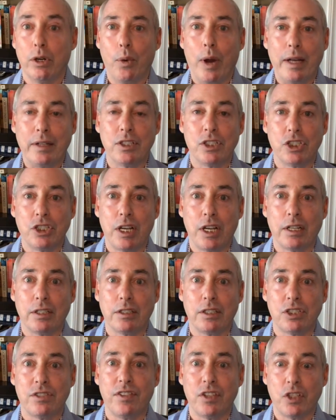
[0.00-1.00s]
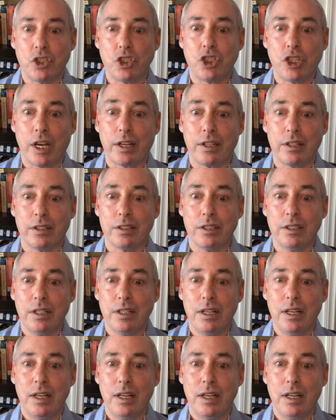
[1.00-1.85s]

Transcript: Ron DeSantis, finished second,